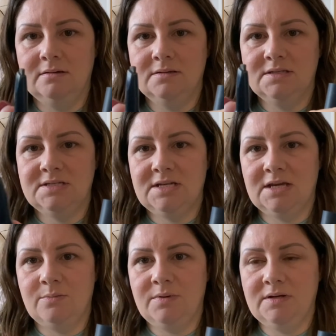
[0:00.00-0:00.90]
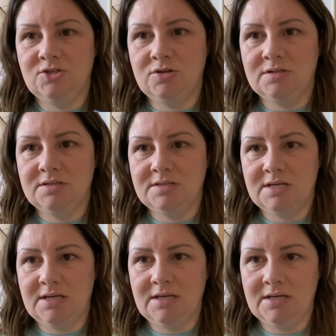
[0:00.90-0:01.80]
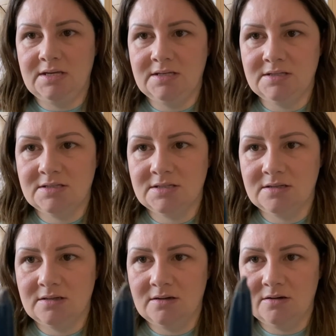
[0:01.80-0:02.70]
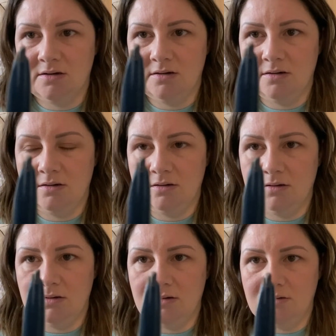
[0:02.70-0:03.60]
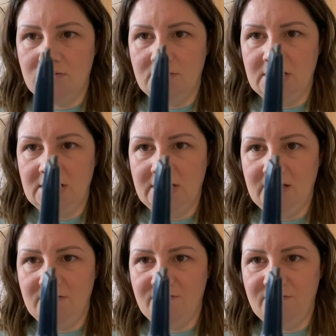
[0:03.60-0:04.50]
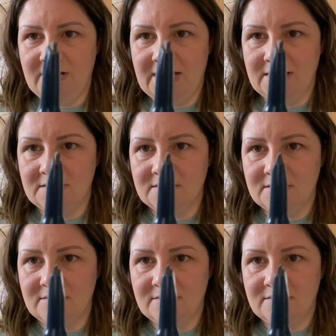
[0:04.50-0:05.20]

stick, but as you can see it's really flat.